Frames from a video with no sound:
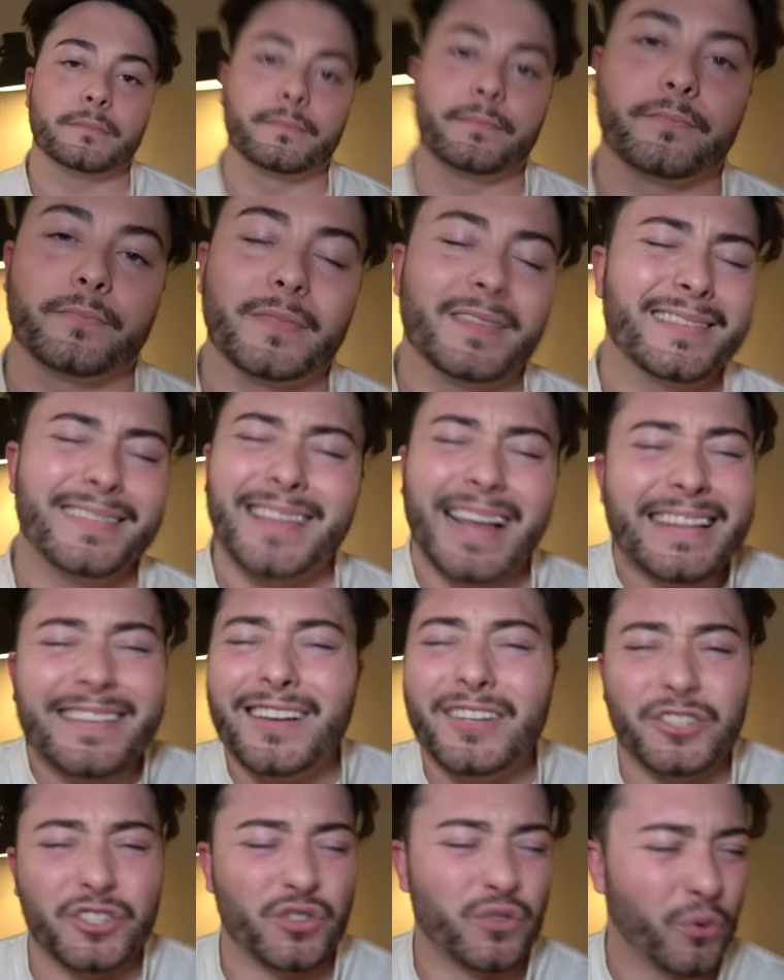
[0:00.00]
What? That's
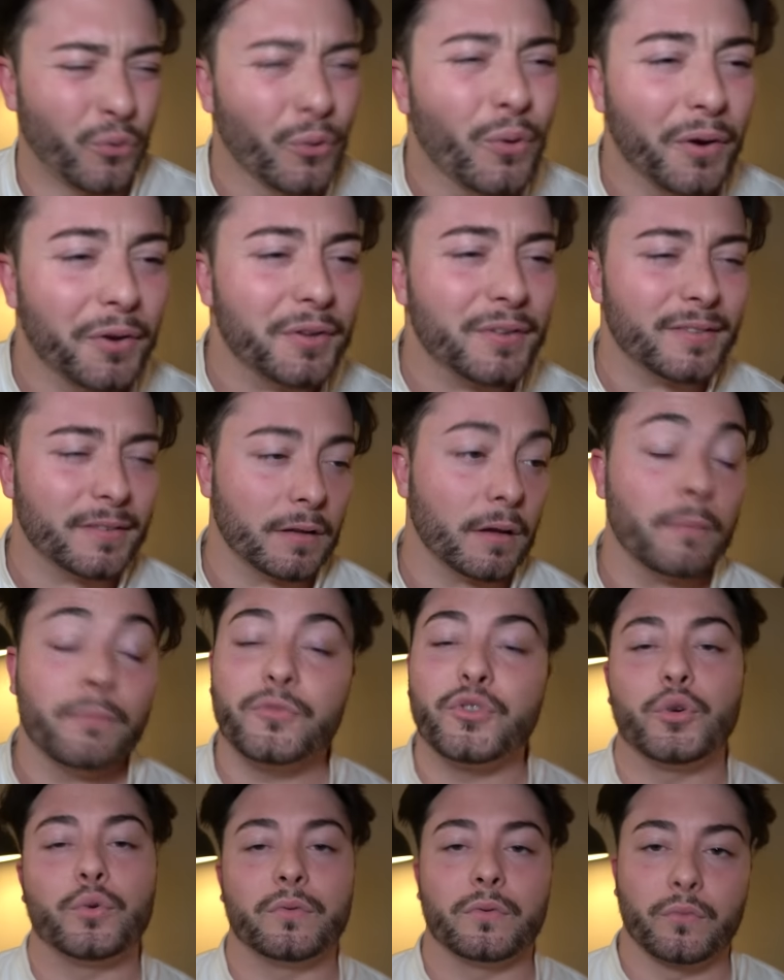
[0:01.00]
not true, are you?
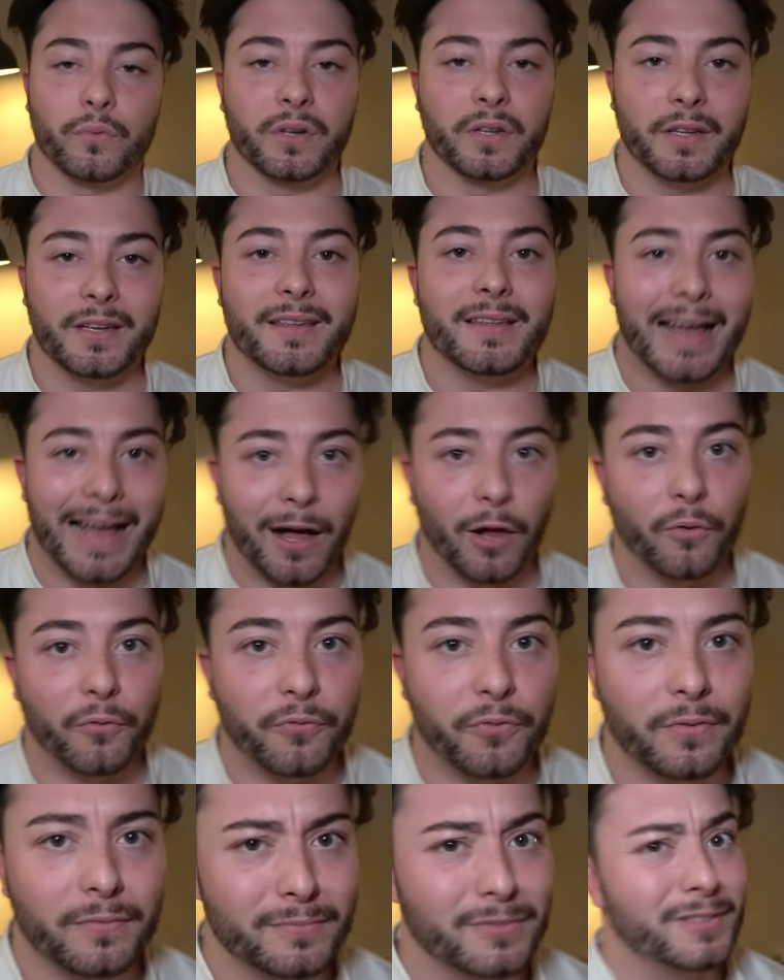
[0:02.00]
Dude, really,
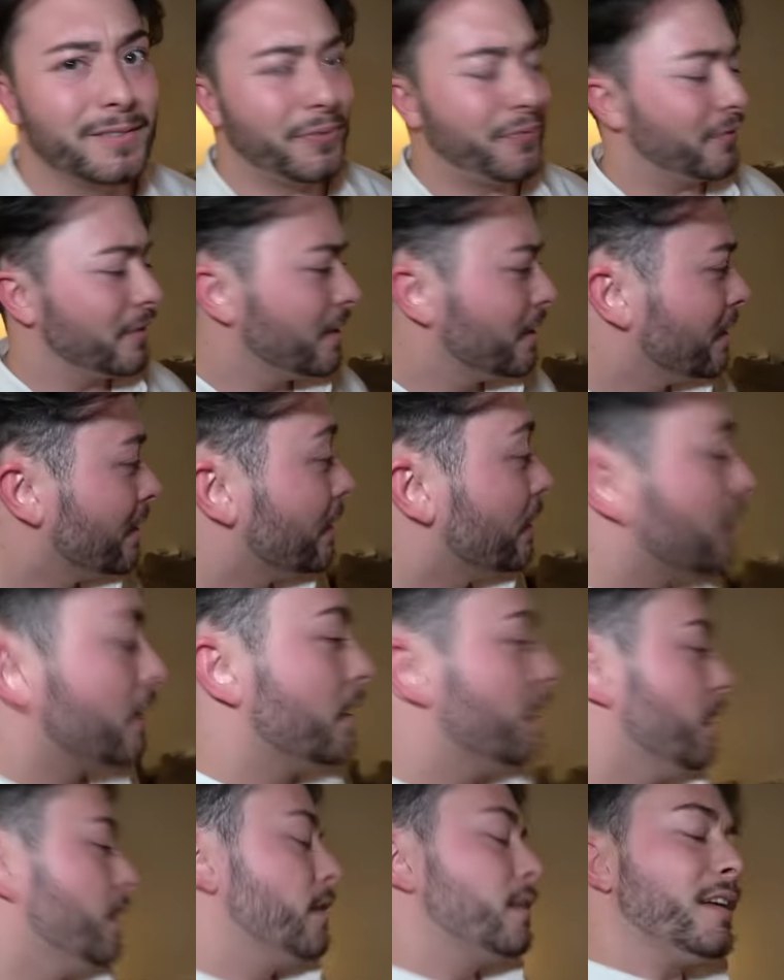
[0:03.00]
elf? What are you
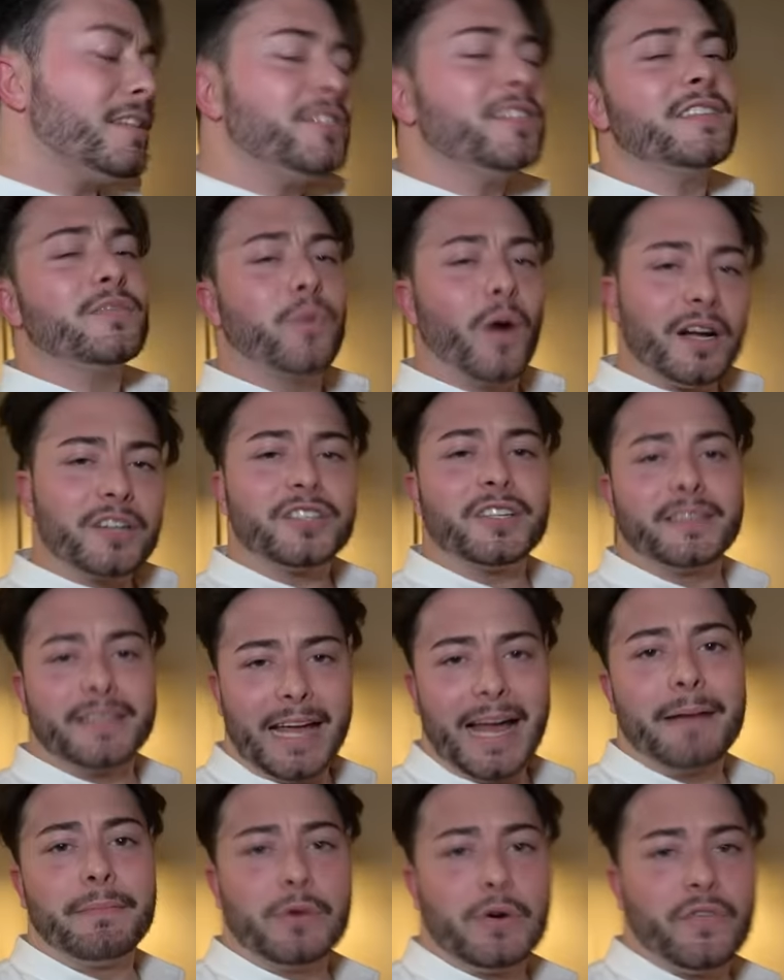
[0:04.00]
saying? Let's just watch the
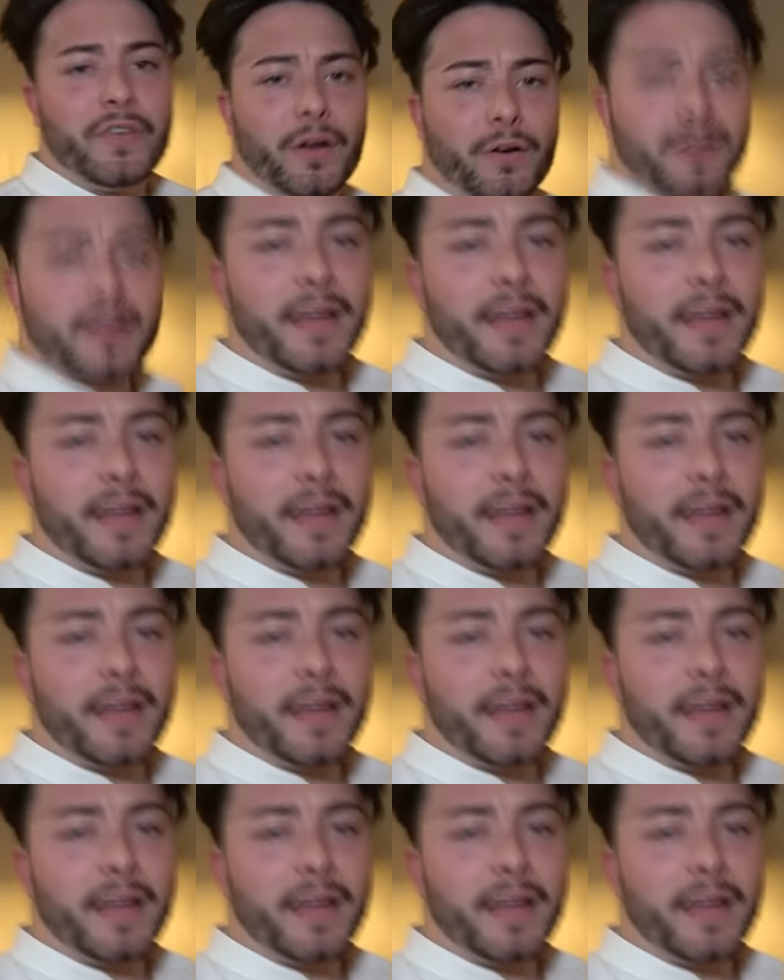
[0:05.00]
damn movie, okay?